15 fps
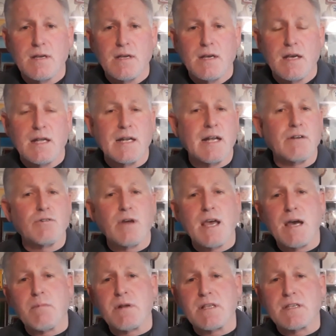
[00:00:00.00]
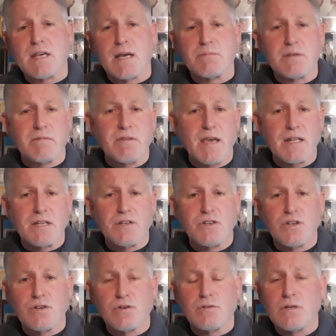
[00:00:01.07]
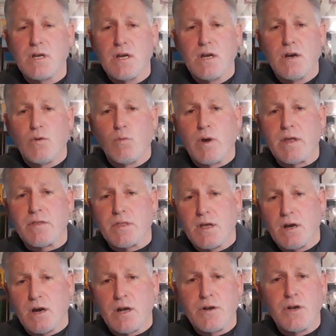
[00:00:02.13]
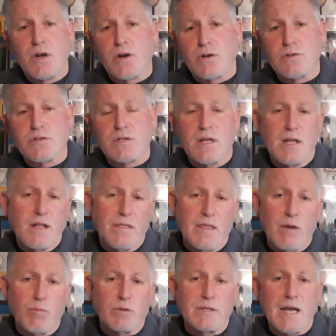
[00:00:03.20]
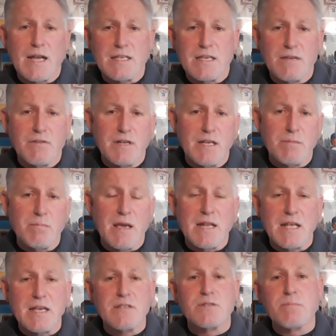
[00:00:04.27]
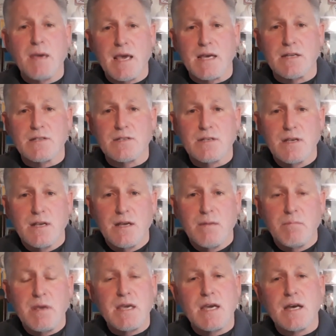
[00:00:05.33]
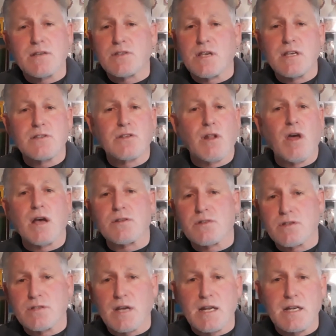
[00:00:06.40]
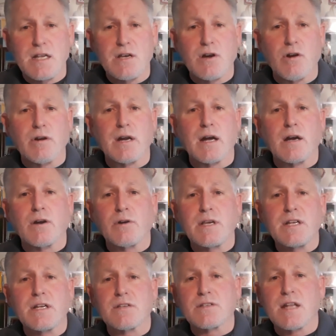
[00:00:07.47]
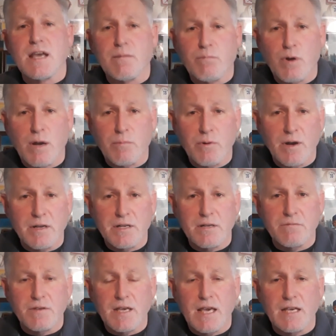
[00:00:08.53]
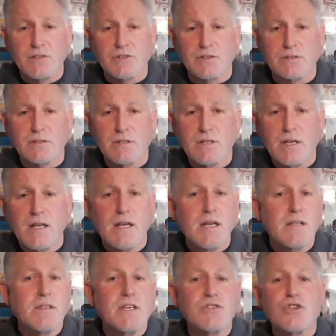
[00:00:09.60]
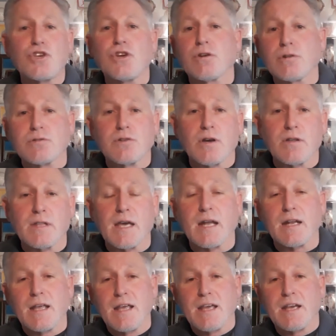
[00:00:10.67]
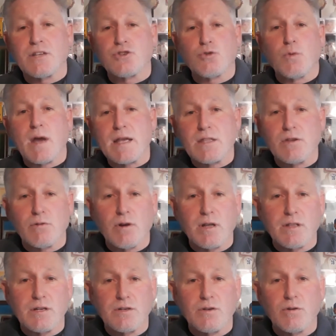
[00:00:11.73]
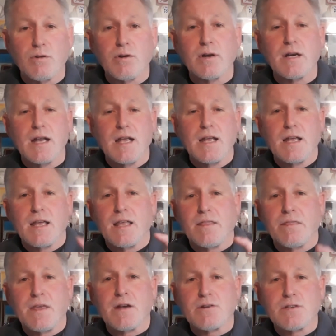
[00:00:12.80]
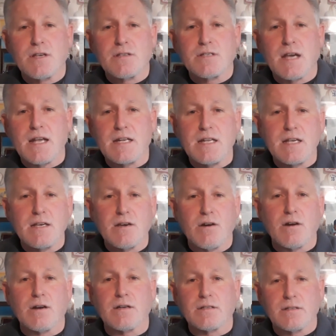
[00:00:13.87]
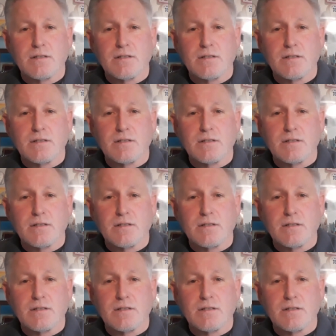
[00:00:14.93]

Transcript: And I don't know how many times I've had to deal with a nurse that will not give an inmate his meds because he's lost his ID card or he doesn't have proper identification. This cures all that. It's right there on the door. There's his ID card.